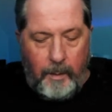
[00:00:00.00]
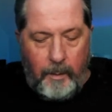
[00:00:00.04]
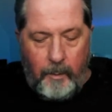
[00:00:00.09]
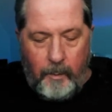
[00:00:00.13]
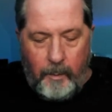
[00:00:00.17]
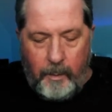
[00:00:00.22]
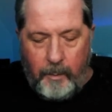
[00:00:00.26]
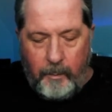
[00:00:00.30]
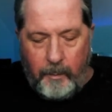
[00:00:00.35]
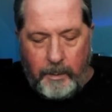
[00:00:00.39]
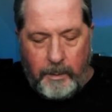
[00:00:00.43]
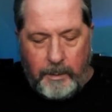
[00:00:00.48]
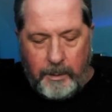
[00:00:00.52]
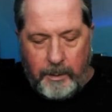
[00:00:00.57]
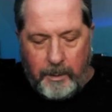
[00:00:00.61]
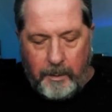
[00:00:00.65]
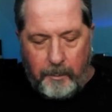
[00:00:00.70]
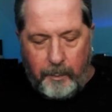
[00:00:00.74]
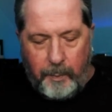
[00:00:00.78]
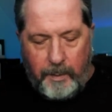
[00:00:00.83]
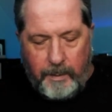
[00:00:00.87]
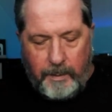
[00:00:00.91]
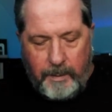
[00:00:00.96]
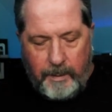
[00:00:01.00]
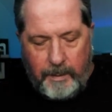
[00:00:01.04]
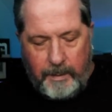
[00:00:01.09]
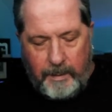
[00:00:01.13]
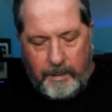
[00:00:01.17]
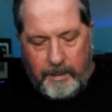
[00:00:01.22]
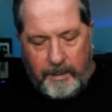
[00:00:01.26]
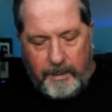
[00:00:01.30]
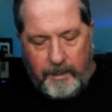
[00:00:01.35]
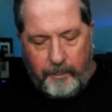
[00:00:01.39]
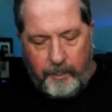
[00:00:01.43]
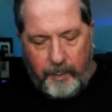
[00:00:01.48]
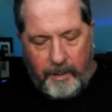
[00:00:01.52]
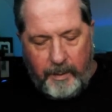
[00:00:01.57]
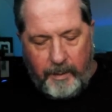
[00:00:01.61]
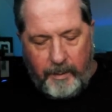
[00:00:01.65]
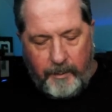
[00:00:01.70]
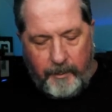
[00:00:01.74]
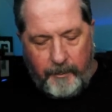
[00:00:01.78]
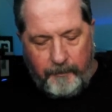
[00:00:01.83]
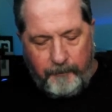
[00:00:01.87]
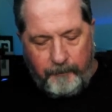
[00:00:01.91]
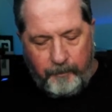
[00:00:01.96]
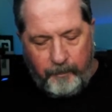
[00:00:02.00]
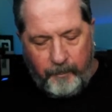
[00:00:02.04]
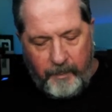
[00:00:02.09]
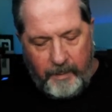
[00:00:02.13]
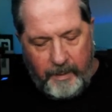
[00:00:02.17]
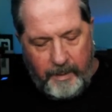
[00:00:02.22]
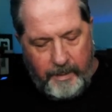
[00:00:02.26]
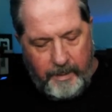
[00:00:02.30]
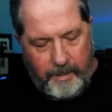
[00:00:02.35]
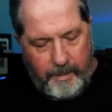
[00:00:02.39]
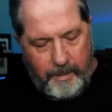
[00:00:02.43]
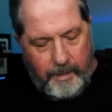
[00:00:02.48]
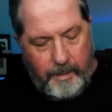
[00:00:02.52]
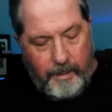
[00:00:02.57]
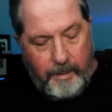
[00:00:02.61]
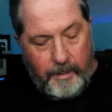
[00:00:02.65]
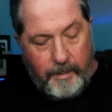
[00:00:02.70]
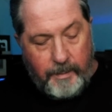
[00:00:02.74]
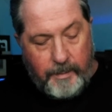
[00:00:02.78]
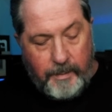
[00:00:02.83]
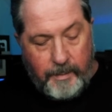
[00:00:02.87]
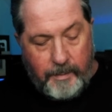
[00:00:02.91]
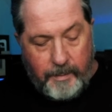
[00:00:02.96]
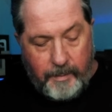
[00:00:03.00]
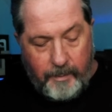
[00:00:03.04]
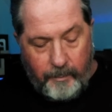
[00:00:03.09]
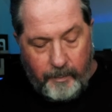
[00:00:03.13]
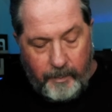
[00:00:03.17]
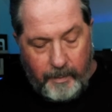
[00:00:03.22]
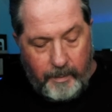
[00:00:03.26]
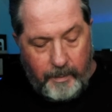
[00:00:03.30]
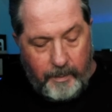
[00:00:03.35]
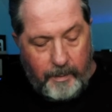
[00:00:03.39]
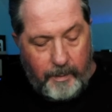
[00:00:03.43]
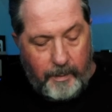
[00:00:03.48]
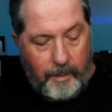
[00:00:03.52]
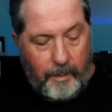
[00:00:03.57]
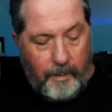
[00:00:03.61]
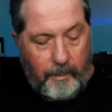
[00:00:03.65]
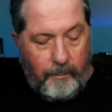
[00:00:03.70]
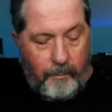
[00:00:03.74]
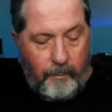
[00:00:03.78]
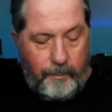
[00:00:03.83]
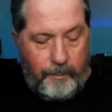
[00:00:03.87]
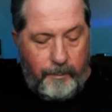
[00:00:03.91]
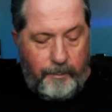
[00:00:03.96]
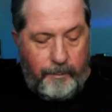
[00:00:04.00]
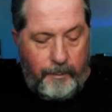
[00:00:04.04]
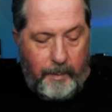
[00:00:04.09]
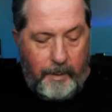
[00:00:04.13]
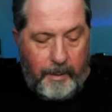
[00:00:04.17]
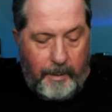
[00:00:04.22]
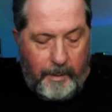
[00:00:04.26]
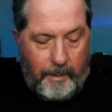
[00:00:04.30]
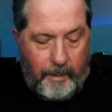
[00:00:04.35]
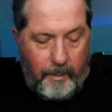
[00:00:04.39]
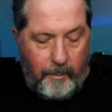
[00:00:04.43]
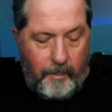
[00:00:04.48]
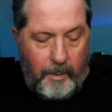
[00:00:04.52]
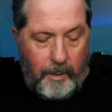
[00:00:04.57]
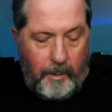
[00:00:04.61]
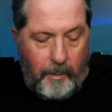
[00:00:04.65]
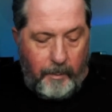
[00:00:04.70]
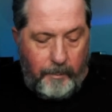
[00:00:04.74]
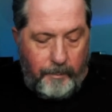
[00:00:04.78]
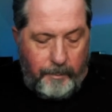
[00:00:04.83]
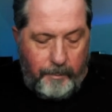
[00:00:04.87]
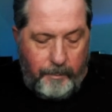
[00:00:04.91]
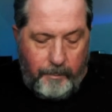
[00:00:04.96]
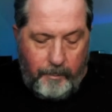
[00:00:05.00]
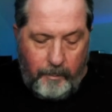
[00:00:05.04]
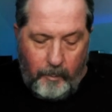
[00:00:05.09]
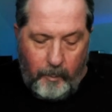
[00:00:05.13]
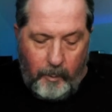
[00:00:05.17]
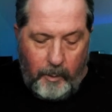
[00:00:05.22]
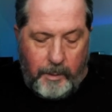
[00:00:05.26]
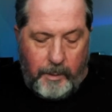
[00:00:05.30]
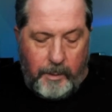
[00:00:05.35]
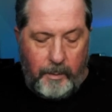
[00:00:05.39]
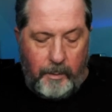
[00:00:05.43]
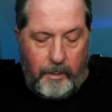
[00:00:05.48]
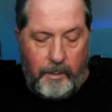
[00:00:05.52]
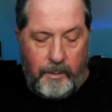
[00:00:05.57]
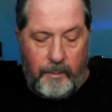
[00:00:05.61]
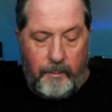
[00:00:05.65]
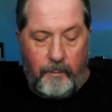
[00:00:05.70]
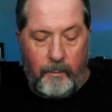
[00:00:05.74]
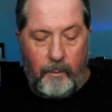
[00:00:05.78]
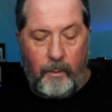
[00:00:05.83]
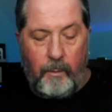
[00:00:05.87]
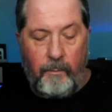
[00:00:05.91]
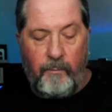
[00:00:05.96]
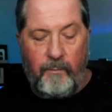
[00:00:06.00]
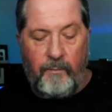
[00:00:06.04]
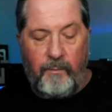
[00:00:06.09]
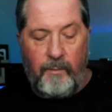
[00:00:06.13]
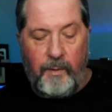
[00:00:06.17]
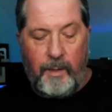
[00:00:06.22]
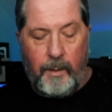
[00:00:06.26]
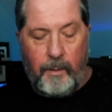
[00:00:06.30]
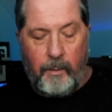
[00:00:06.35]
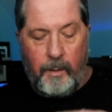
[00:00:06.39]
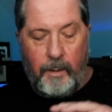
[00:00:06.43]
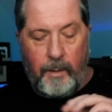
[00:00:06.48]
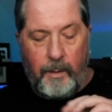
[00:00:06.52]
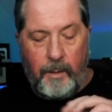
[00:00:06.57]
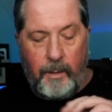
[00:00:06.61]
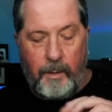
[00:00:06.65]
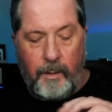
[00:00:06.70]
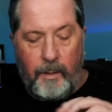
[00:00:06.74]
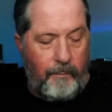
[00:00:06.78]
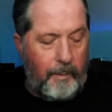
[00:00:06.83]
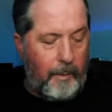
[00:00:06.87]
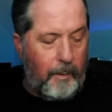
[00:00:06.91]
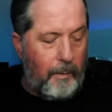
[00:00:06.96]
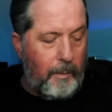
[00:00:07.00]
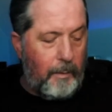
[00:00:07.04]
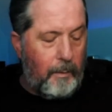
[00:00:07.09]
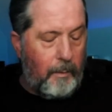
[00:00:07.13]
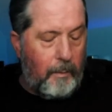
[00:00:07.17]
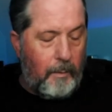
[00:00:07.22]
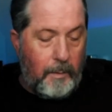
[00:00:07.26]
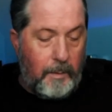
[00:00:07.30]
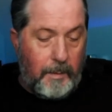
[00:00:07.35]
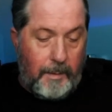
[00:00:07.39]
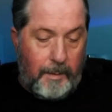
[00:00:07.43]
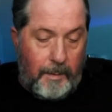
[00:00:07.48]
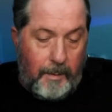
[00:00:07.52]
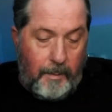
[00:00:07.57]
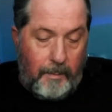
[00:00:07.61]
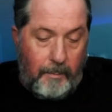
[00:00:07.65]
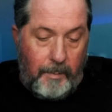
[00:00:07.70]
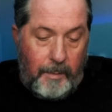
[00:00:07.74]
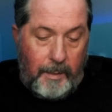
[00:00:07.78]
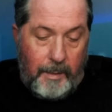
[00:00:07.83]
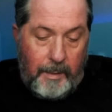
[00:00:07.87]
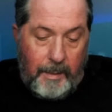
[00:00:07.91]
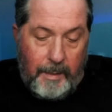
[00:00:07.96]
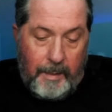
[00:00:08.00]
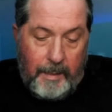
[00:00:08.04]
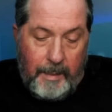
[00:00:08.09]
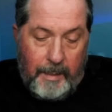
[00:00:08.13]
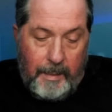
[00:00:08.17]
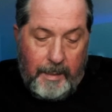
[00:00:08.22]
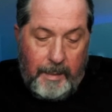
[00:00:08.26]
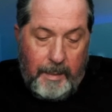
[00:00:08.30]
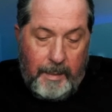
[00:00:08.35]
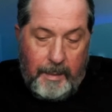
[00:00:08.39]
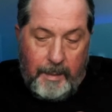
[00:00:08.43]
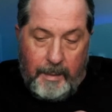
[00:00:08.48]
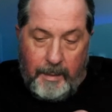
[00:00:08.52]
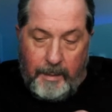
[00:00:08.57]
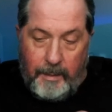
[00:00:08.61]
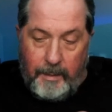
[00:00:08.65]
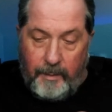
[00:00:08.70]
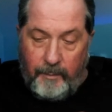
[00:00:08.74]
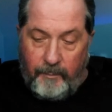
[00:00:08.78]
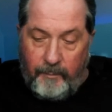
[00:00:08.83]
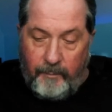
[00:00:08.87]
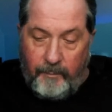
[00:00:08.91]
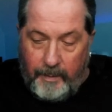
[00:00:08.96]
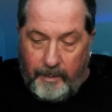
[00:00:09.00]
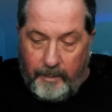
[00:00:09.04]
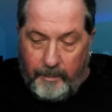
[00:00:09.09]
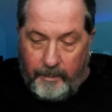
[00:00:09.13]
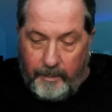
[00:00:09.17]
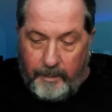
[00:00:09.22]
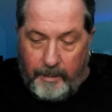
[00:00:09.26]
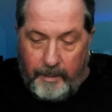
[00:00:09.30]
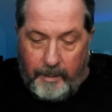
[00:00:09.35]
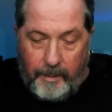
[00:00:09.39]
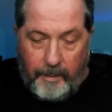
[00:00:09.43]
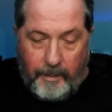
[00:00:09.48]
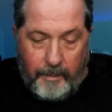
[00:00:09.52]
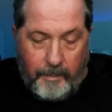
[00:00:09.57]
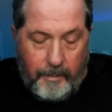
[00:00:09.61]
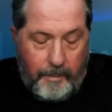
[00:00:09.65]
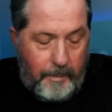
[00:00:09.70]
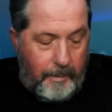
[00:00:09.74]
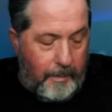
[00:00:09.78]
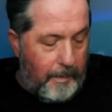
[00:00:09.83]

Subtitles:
Why don't we jump into the deep end? This is something that I've had on my wish list for a very, very long time, and I finally got it.